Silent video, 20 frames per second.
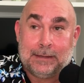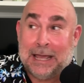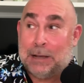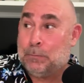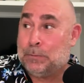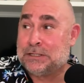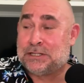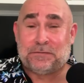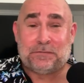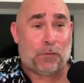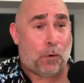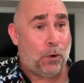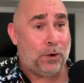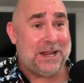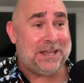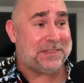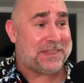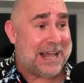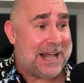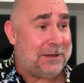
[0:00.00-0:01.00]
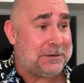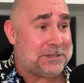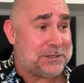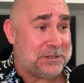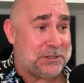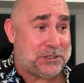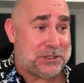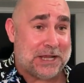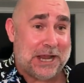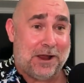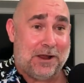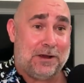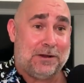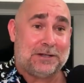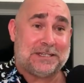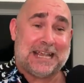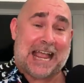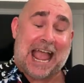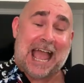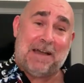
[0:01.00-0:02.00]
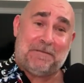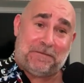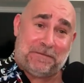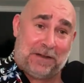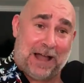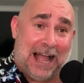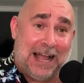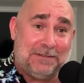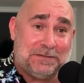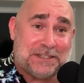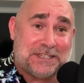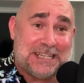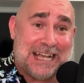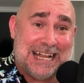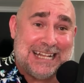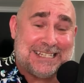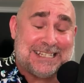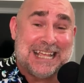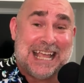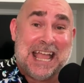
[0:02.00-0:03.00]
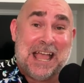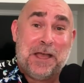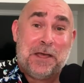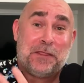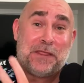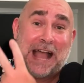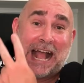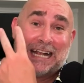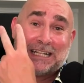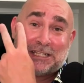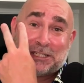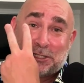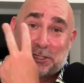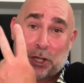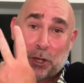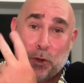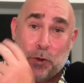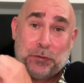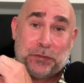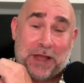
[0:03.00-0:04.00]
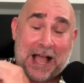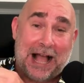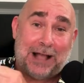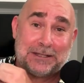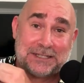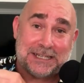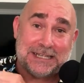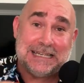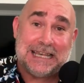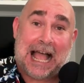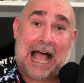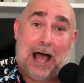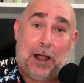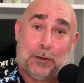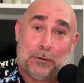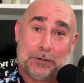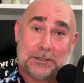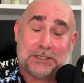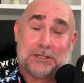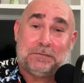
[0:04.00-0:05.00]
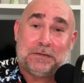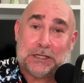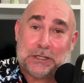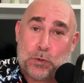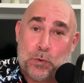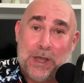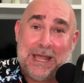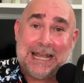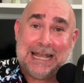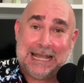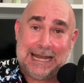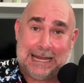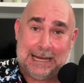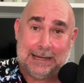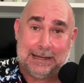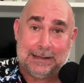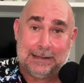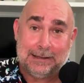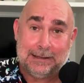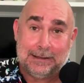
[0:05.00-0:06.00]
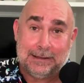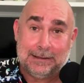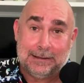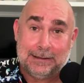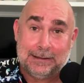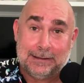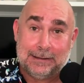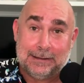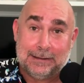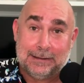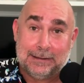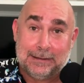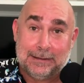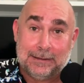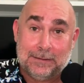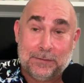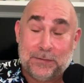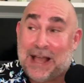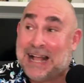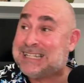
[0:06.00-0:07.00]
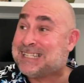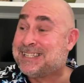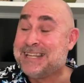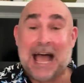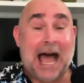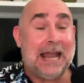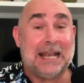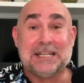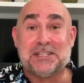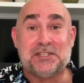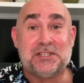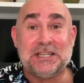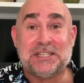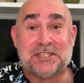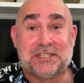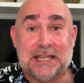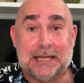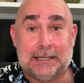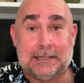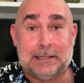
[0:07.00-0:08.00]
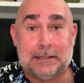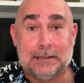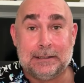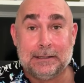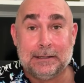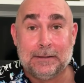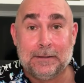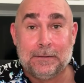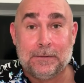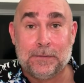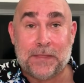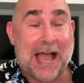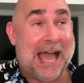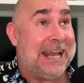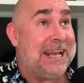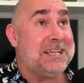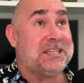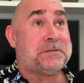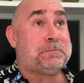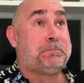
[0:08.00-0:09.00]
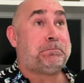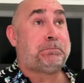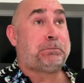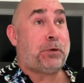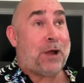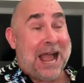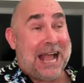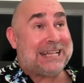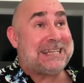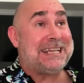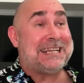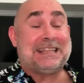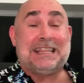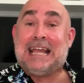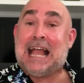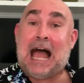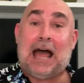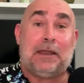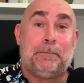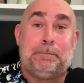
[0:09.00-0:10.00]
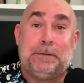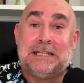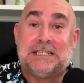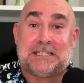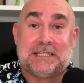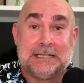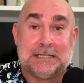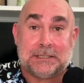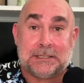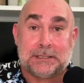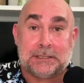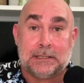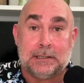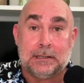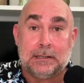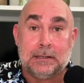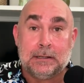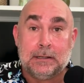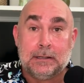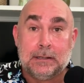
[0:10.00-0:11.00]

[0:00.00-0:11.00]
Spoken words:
It was 40,000 shares at 5 cents. That's $2,000 of liquidity. That's non-existent. That is practically out of business.